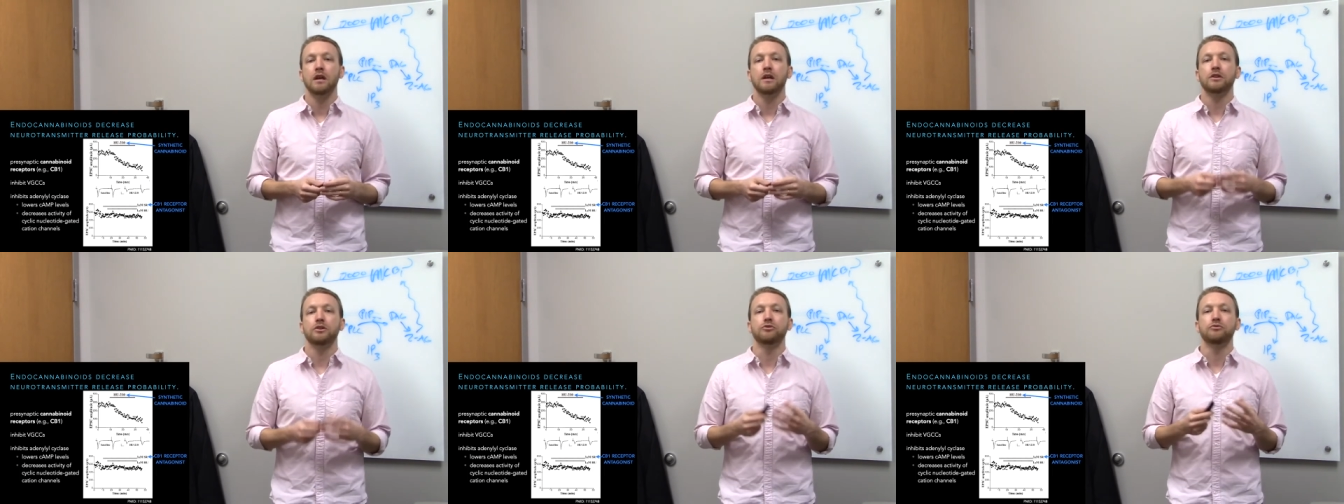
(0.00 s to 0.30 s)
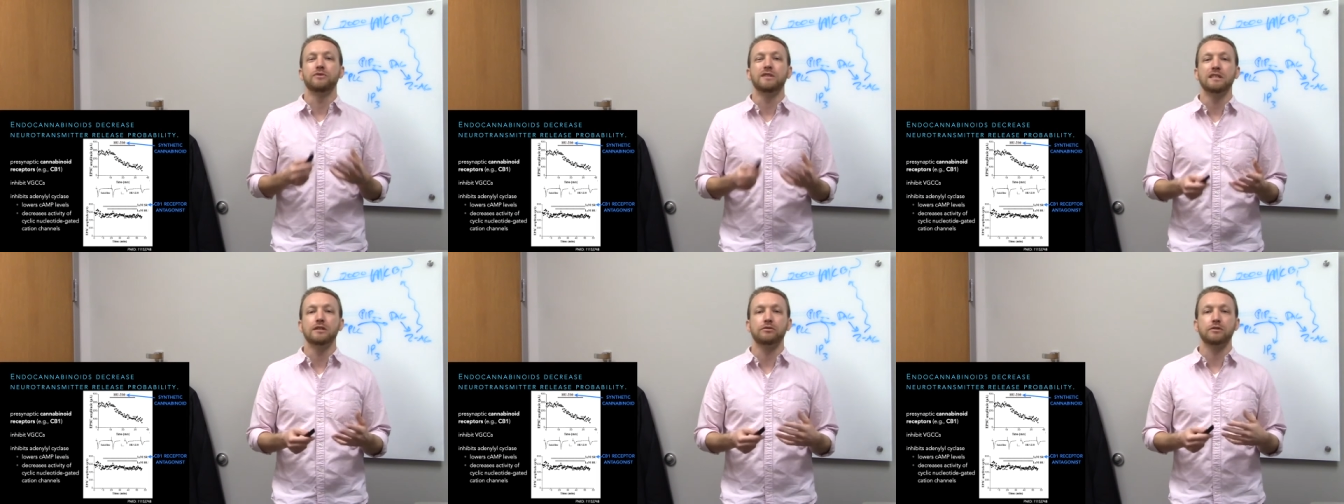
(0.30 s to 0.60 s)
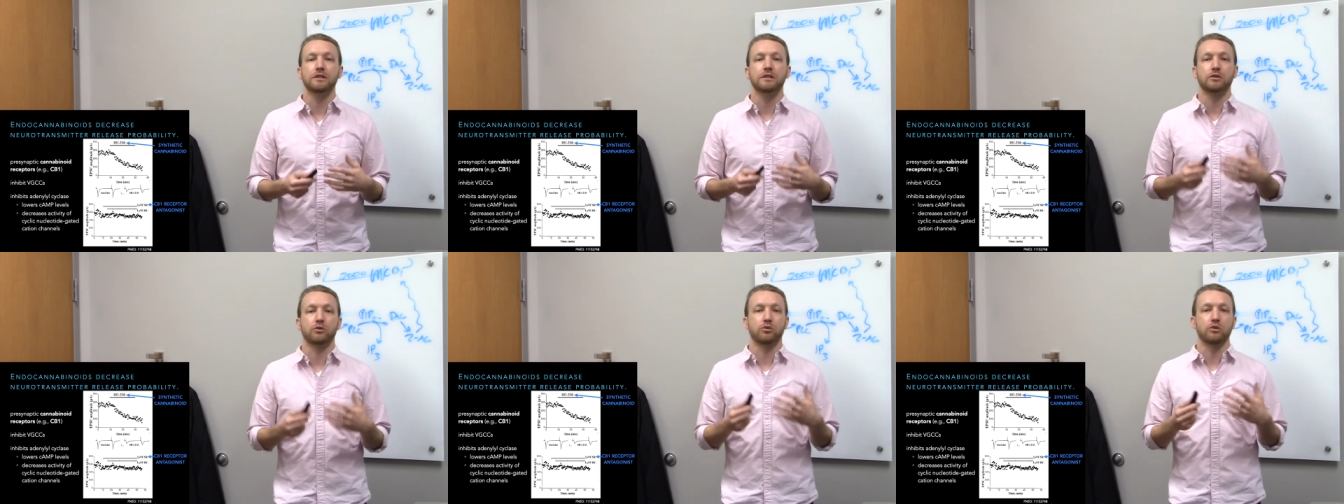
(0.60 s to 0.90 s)
you
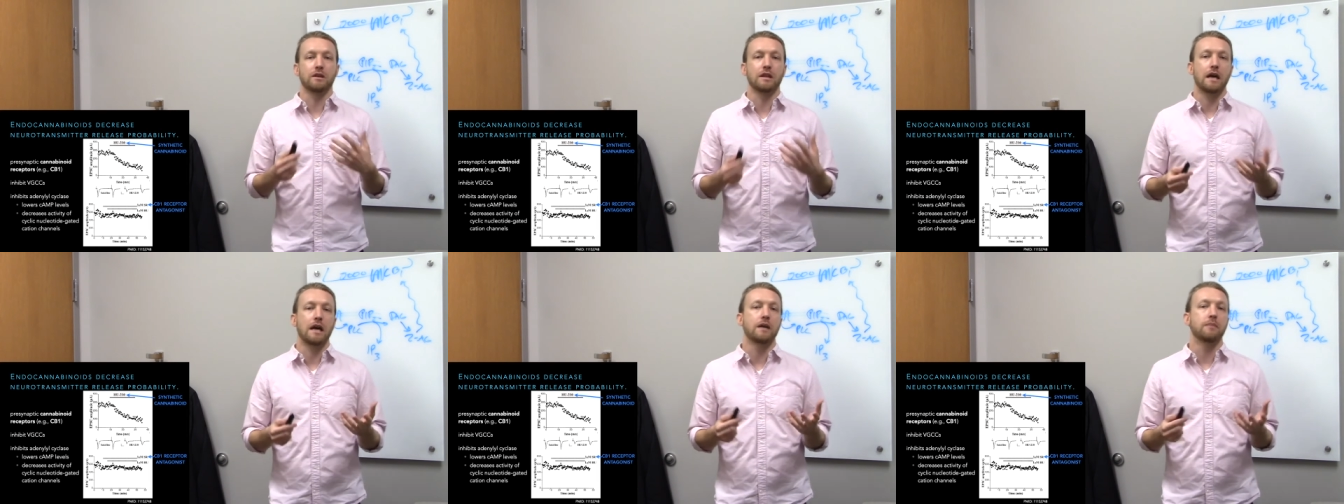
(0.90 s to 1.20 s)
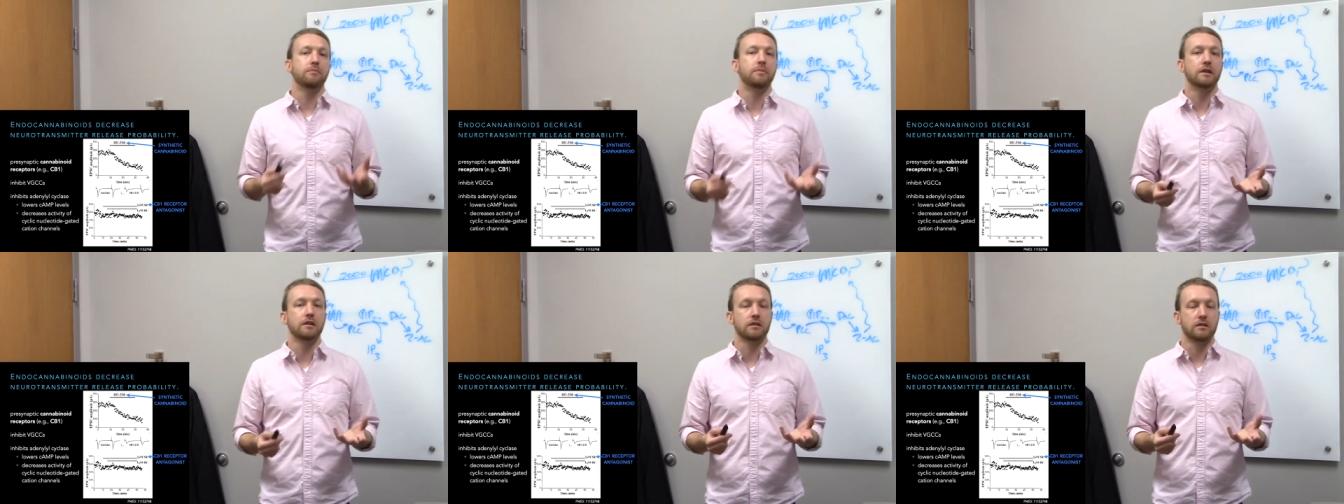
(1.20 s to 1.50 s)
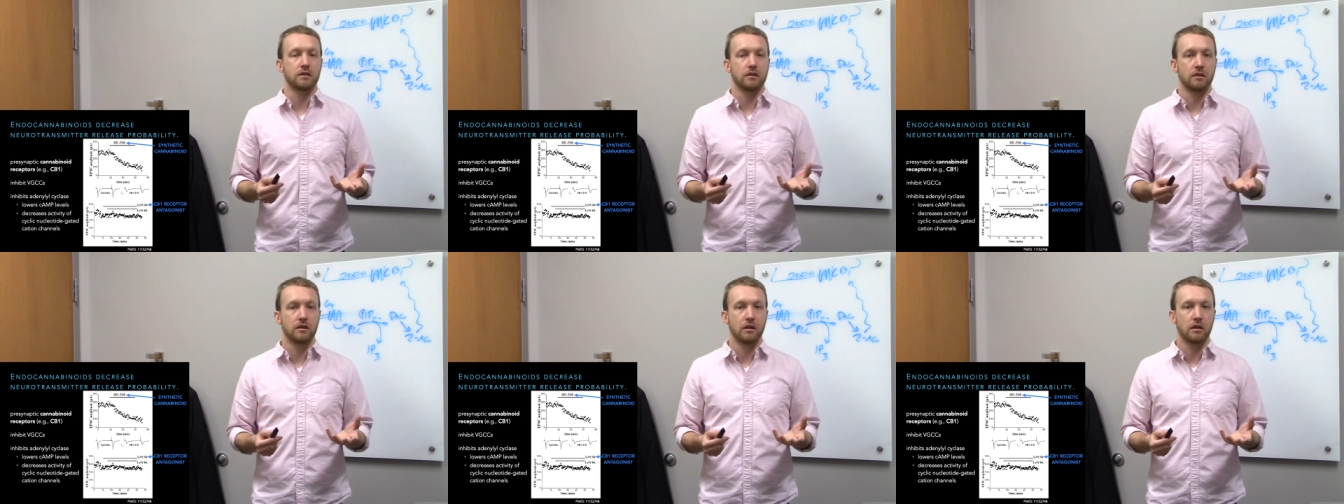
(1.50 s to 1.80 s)
decrease the
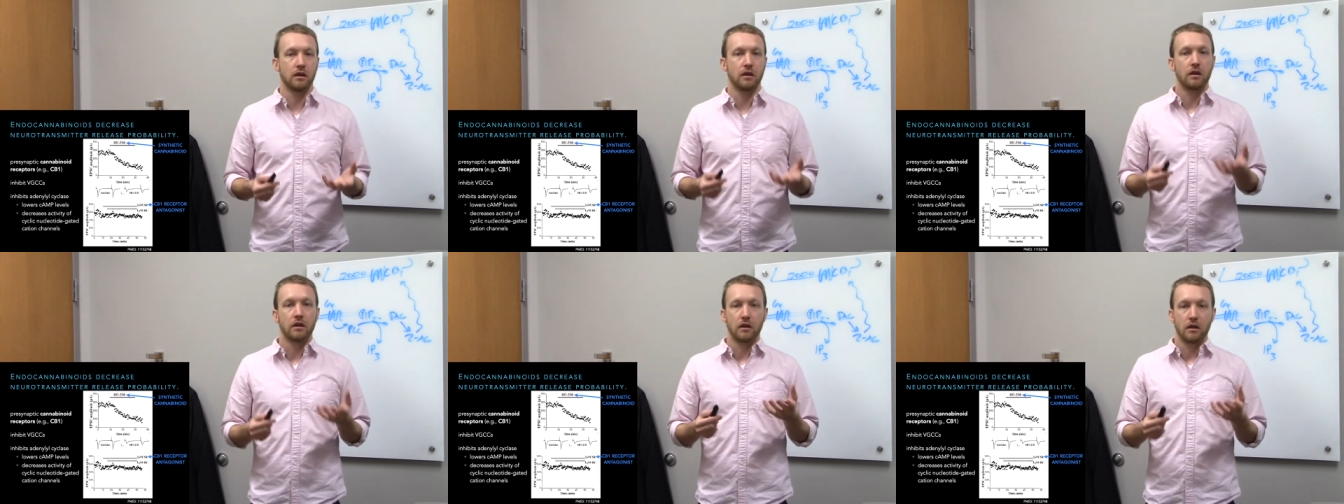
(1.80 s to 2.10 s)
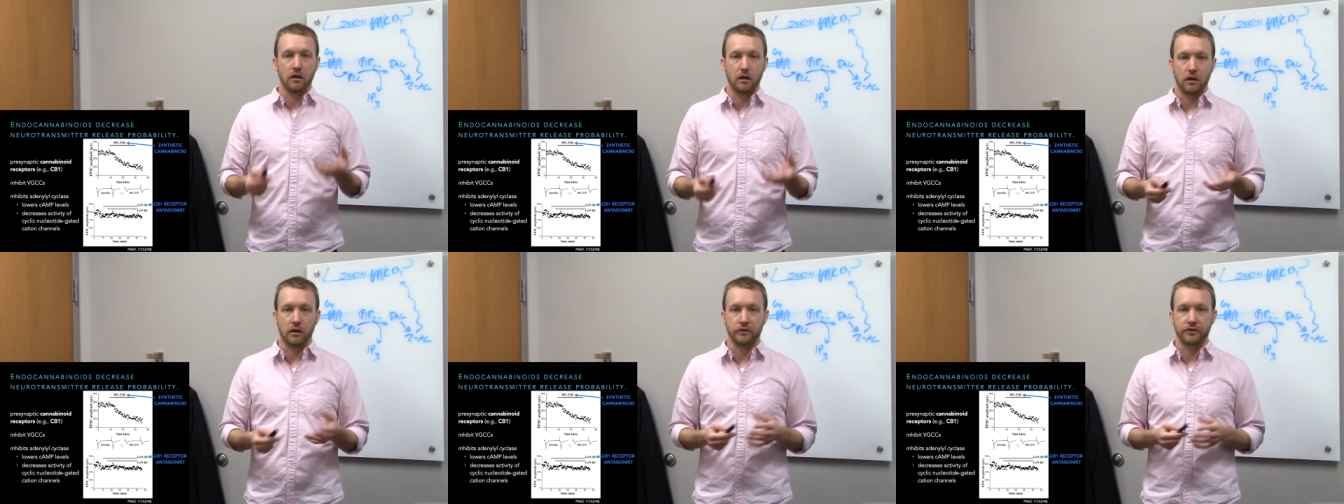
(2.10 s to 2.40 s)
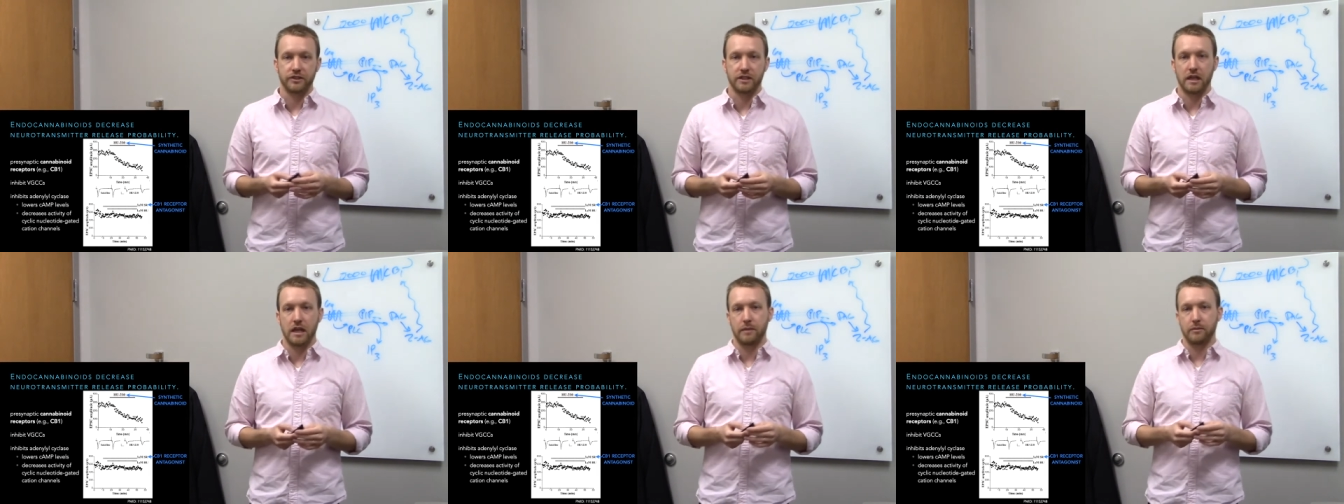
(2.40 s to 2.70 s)
reliability of
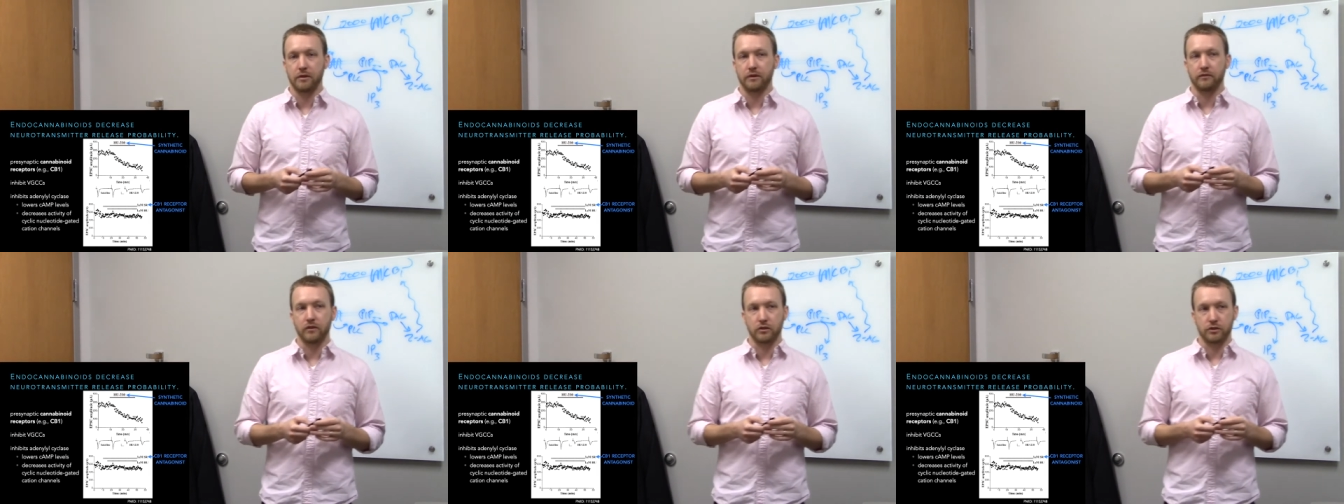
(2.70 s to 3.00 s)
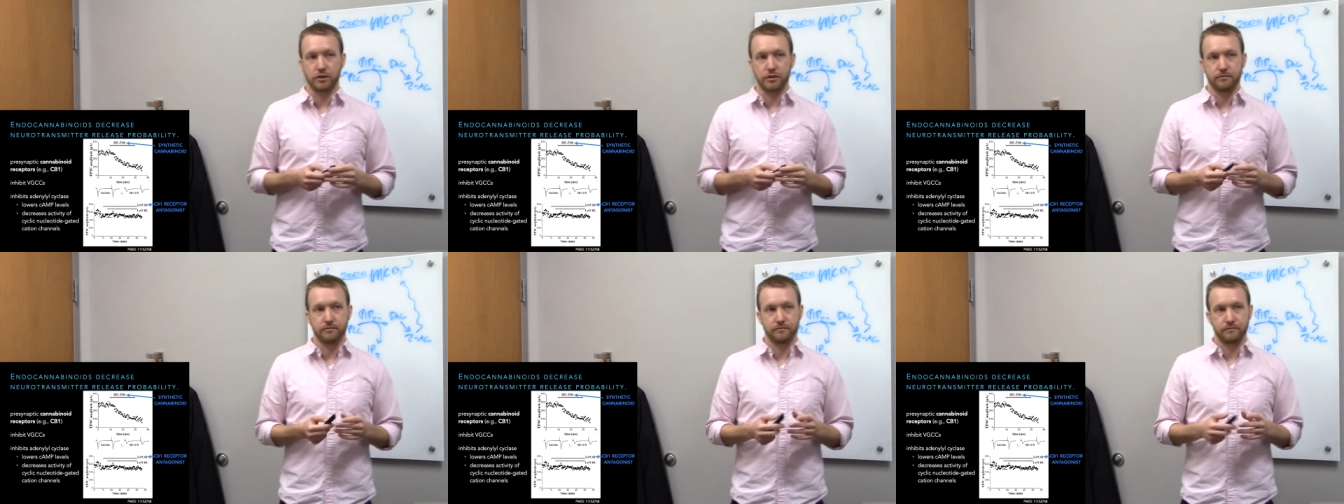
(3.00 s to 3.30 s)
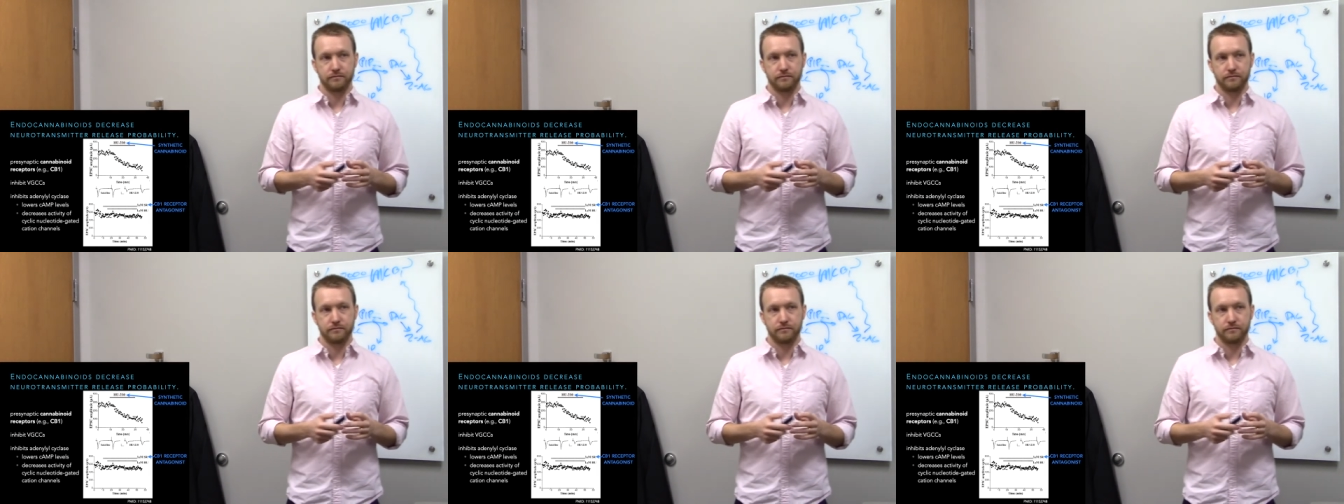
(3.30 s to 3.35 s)
synaptic function.